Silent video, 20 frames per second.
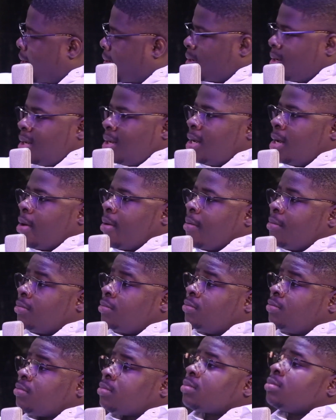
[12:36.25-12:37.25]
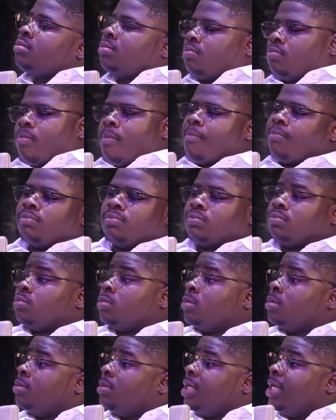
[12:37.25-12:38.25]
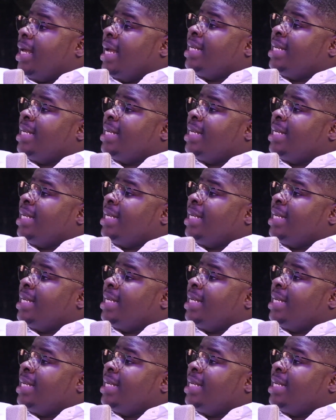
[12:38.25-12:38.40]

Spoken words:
But they are available players. That's what you should ask yourself.